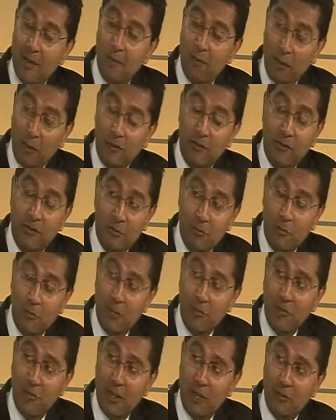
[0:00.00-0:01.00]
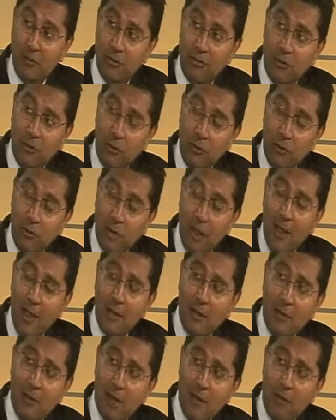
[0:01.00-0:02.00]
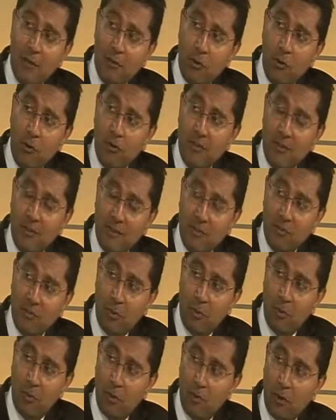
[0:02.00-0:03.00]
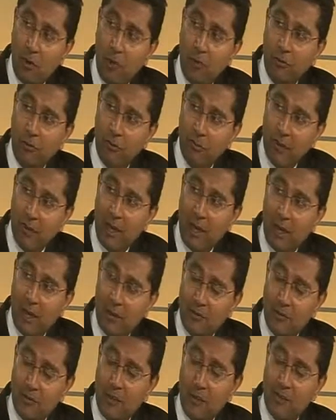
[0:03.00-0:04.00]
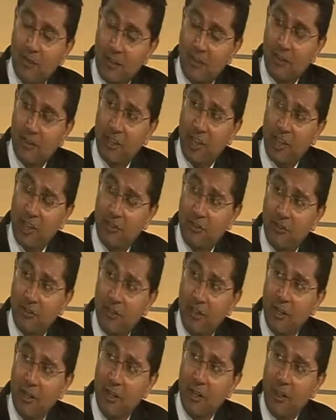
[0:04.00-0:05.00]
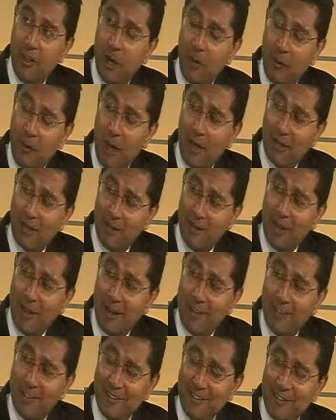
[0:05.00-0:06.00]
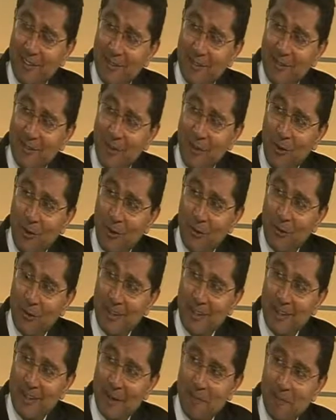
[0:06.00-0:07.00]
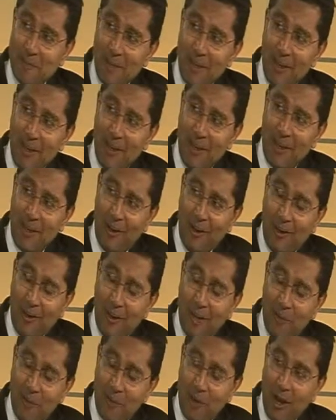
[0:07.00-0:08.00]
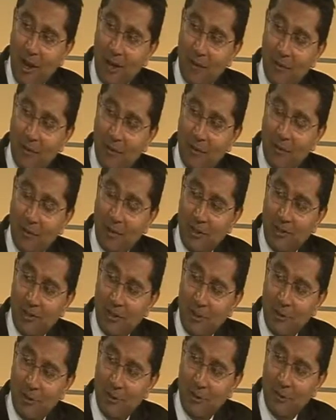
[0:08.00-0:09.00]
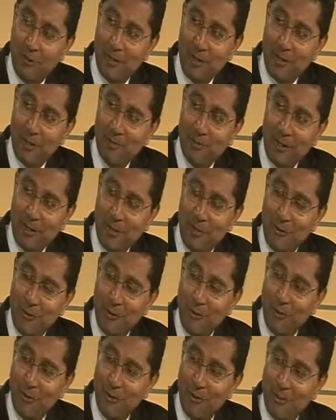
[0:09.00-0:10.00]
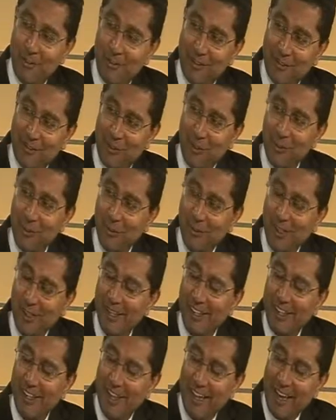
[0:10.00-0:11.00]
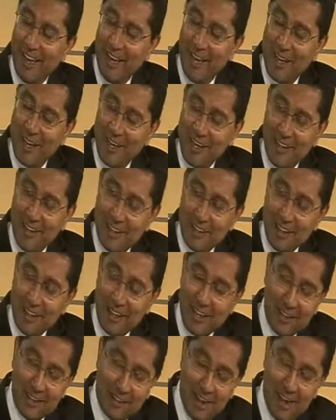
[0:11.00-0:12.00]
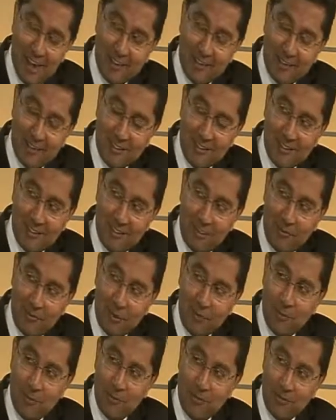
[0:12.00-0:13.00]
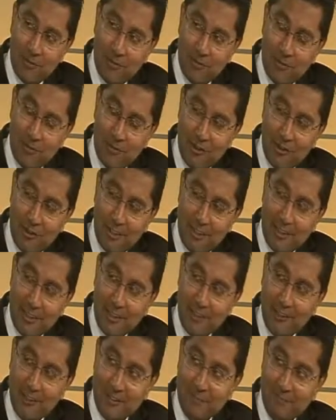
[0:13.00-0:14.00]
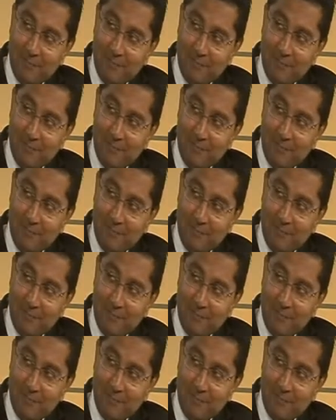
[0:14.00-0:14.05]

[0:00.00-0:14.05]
Most of them do settle. So, look, the media, of course, has an important role to play as far as education around these matters is concerned, but I apprehend that they will continue to be used more as a tool in enhancing the leverage position of certain litigants.